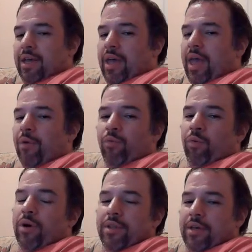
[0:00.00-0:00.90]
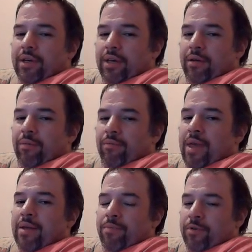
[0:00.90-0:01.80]
And one of the
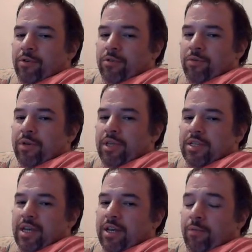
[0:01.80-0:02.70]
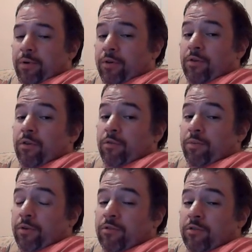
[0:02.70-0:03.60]
executive
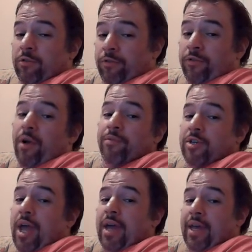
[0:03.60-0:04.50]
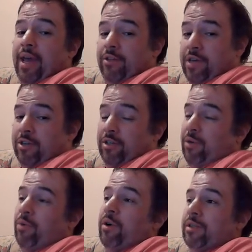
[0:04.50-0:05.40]
producers from Jackass actually
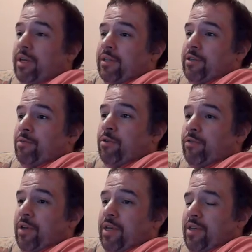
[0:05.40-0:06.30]
worked on this movie.